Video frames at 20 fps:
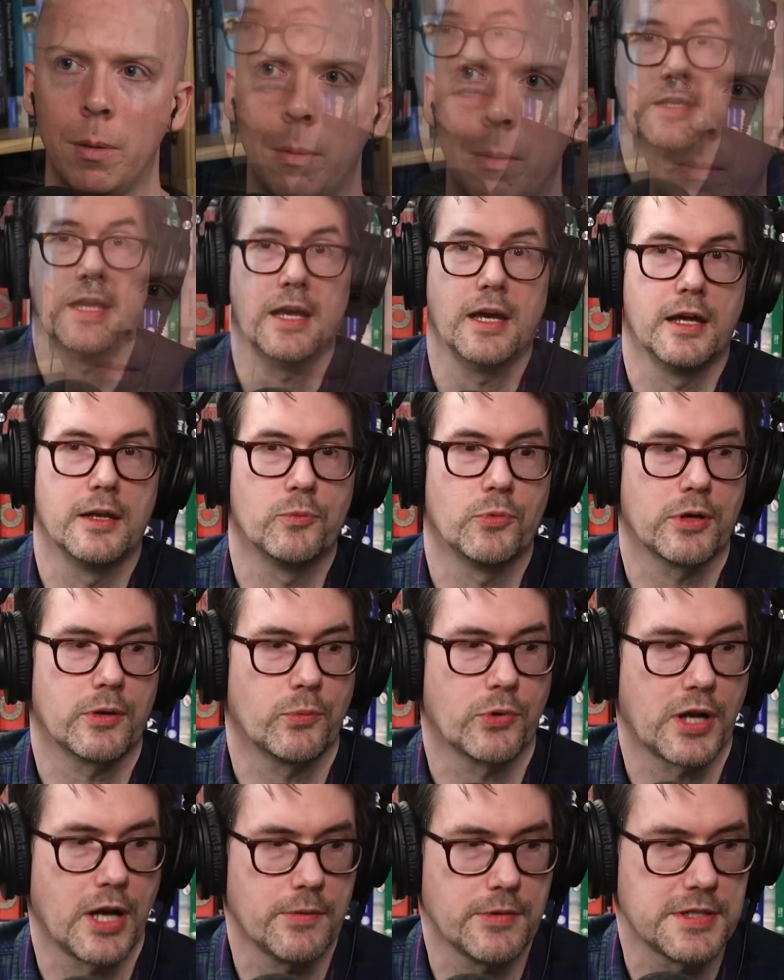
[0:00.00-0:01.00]
Yeah, and what,
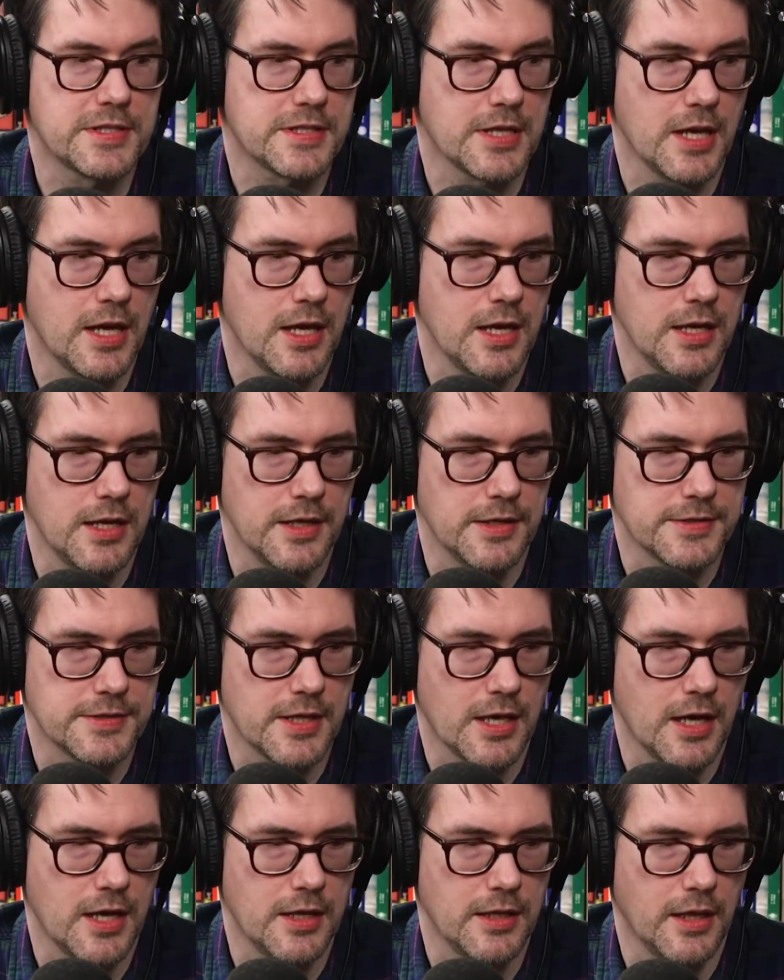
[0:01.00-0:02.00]
what I would say is
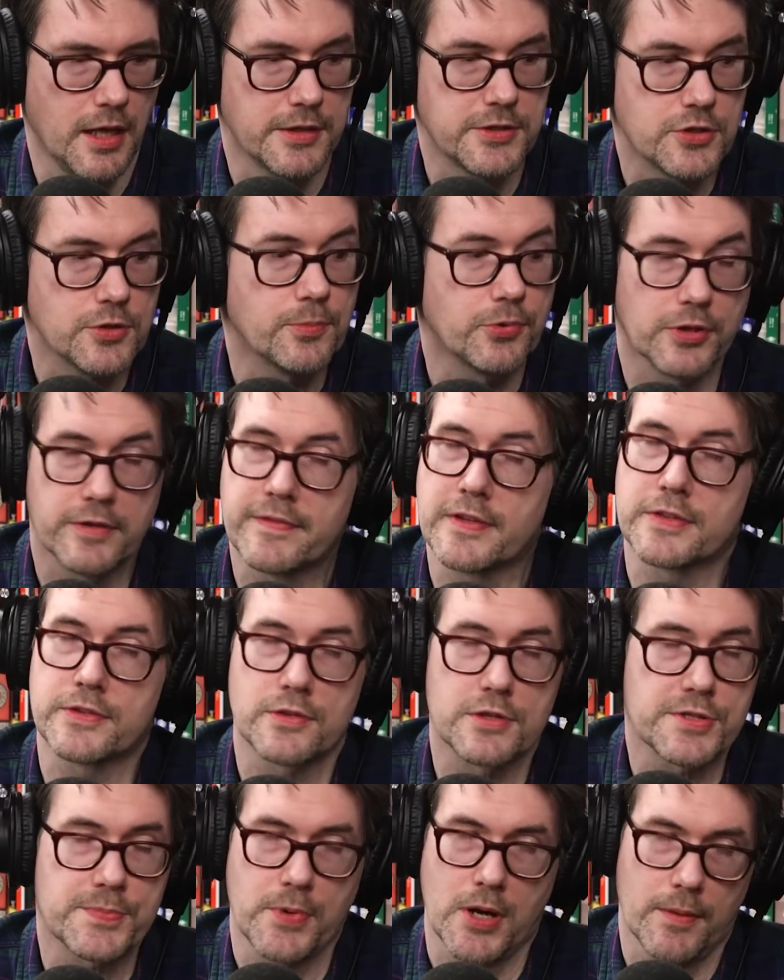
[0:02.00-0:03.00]
that I do believe that
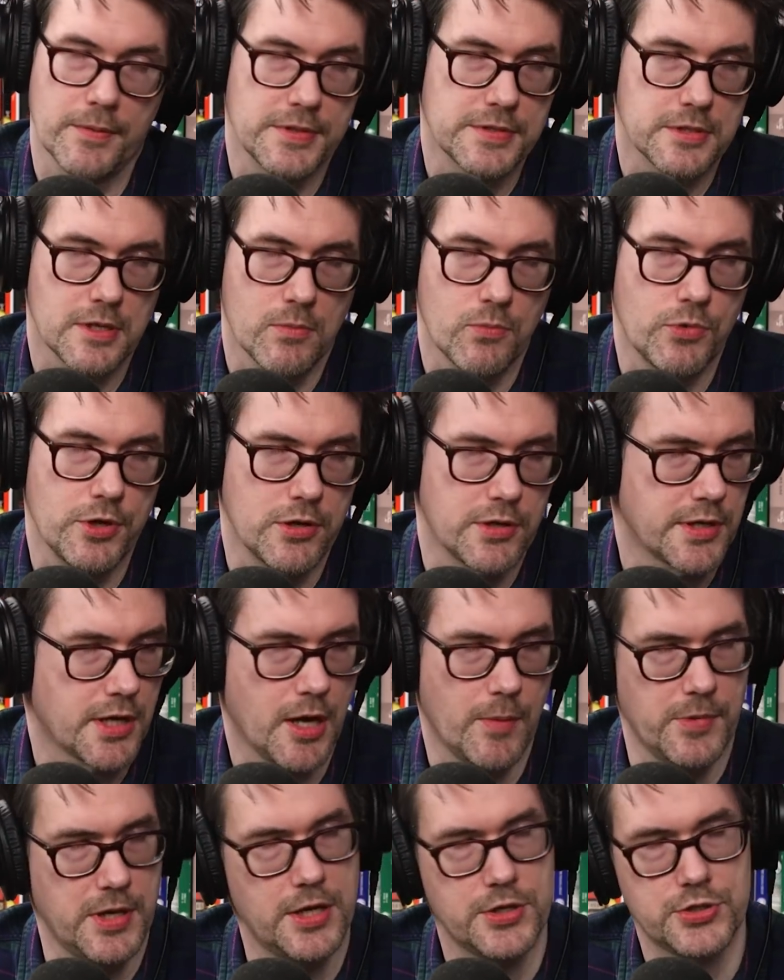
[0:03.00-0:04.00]
there is probably some weird
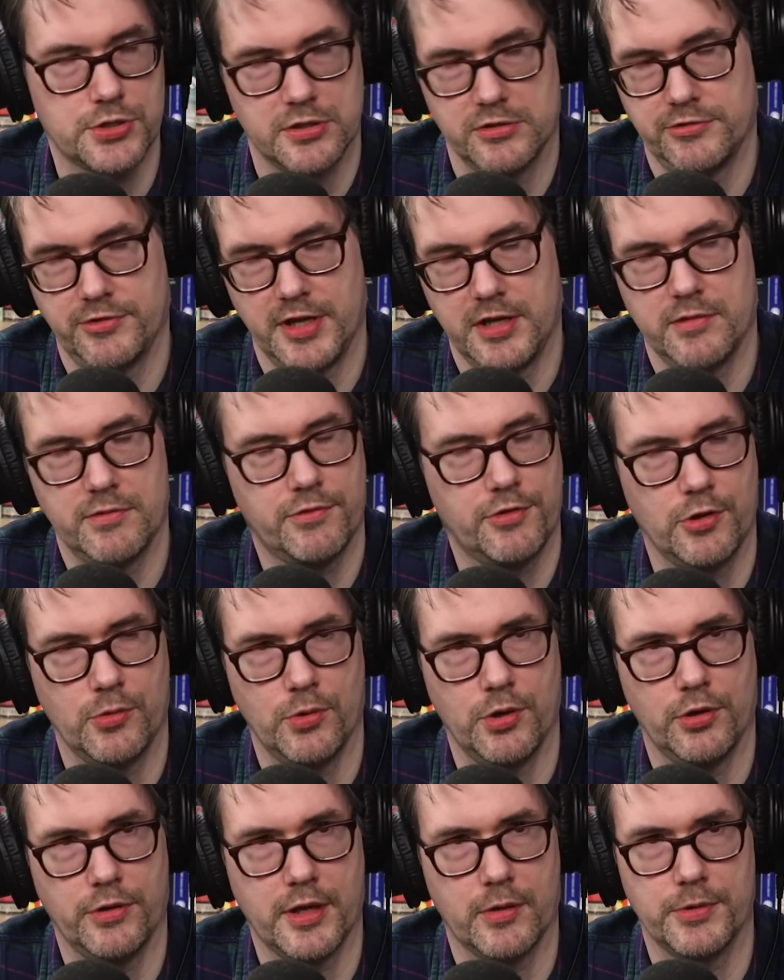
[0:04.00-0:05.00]
combination of fate and free
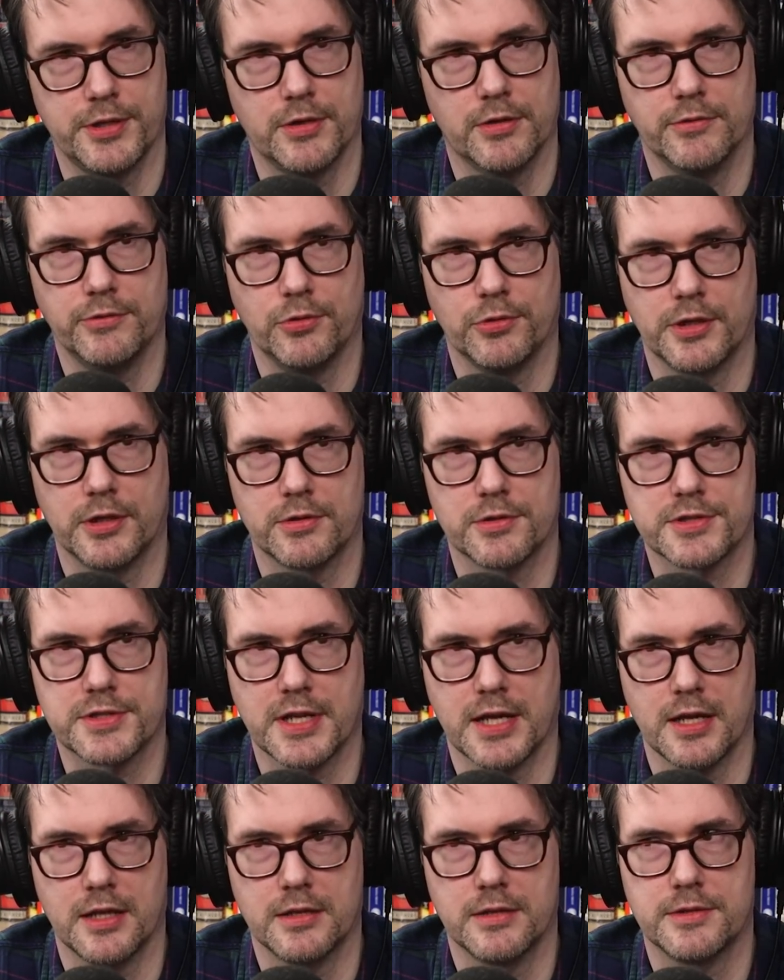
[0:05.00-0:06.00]
will that we don't fully
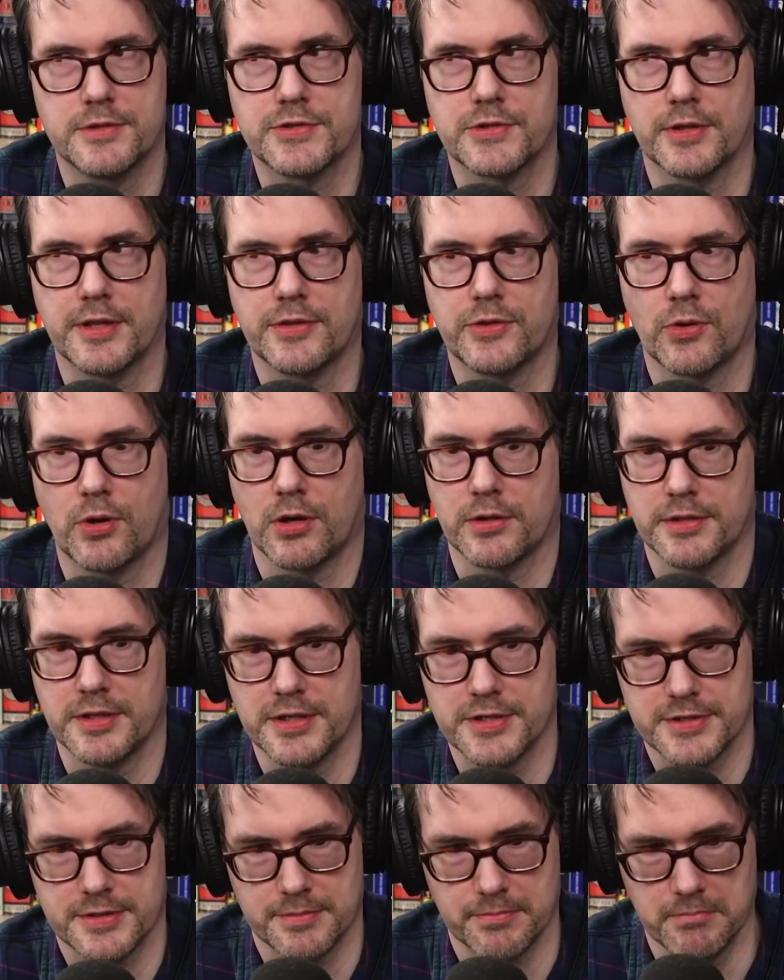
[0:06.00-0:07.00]
understand, so that there are
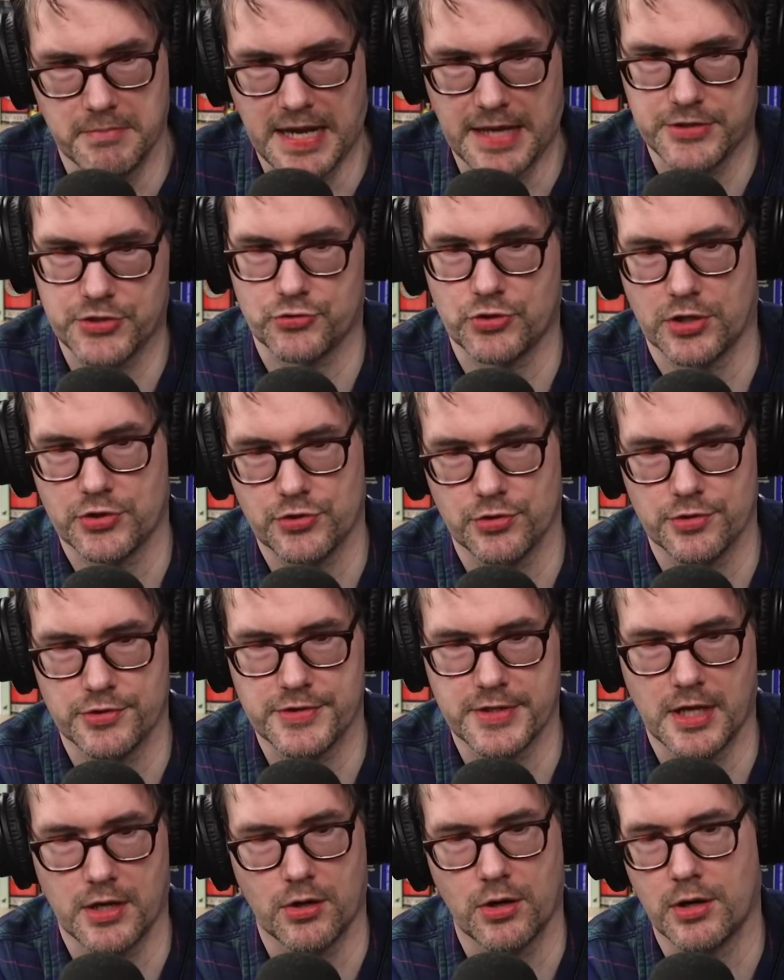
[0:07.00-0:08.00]
these math
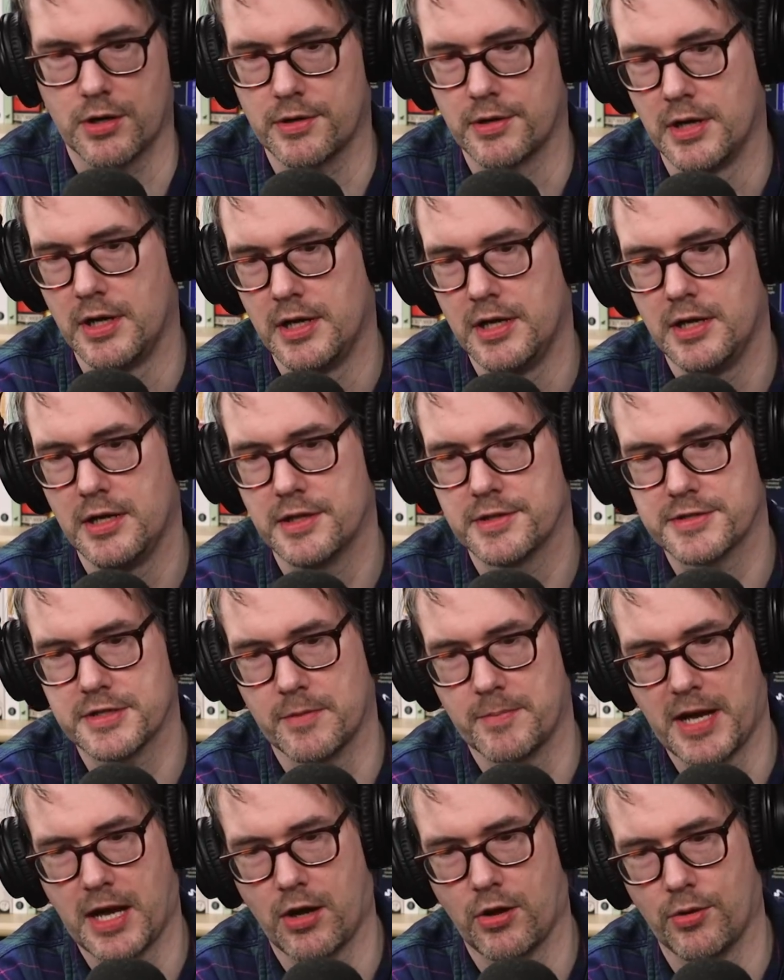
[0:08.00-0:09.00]
structures that are
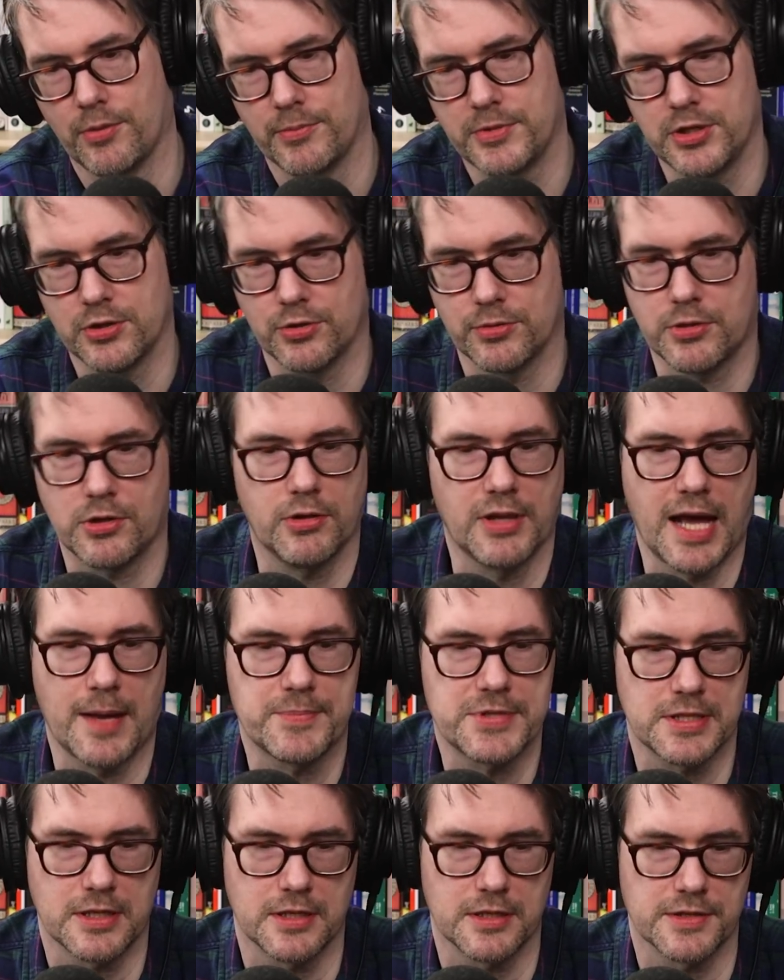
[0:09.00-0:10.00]
somehow, you know,
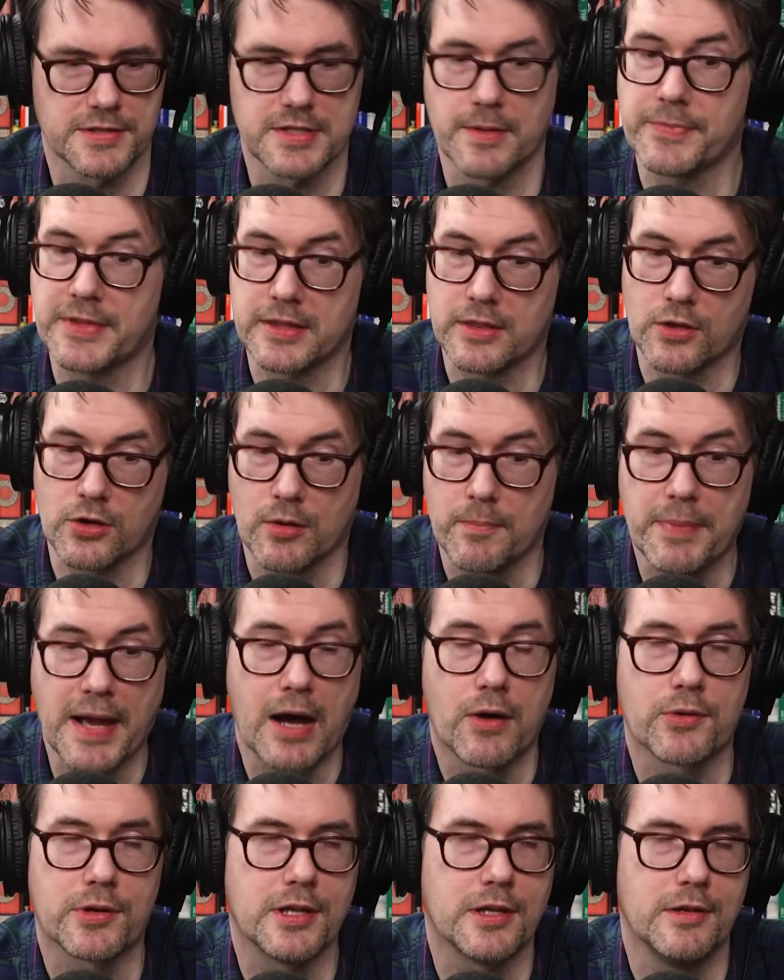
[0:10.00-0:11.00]
collapsing into something that are
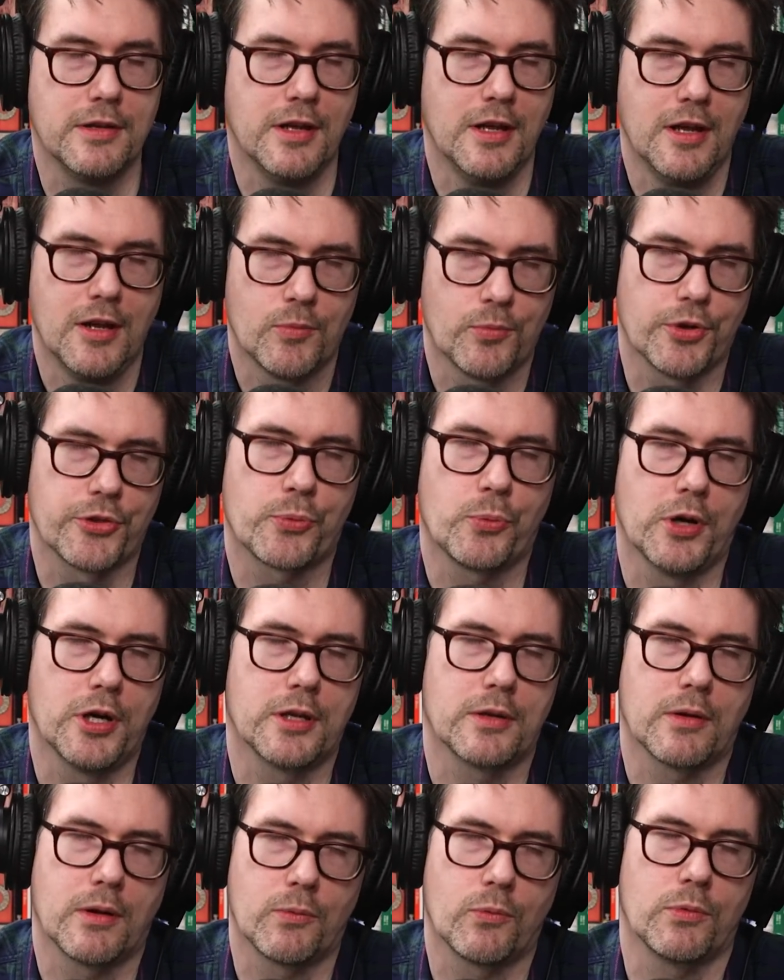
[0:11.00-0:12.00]
bounded with
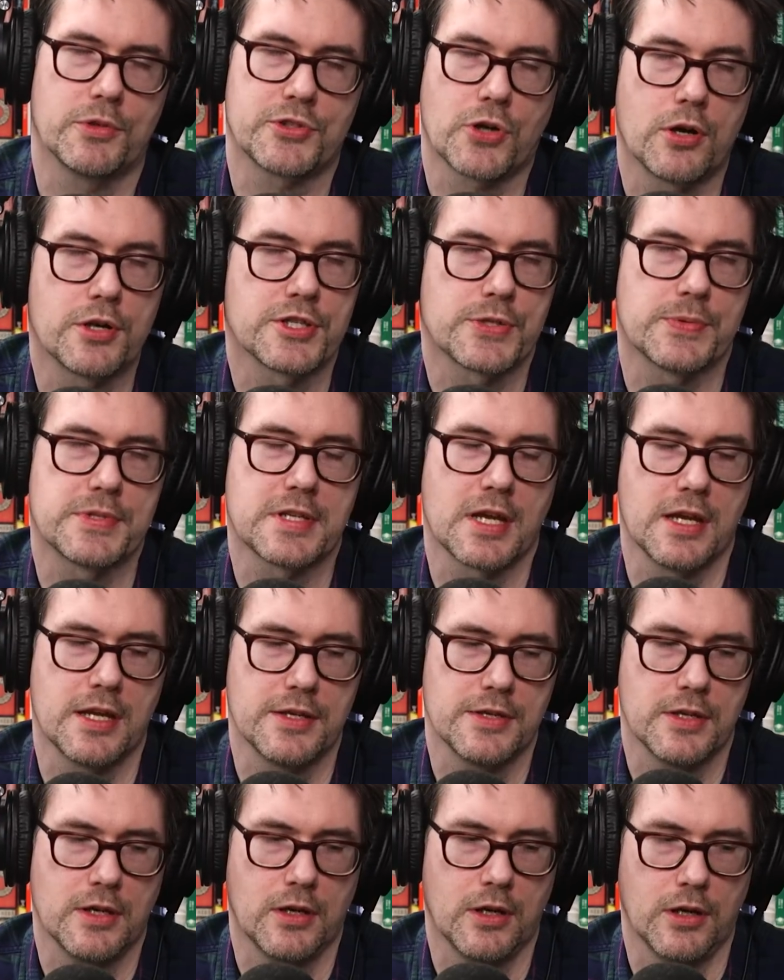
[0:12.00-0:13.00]
what Tarnas would say,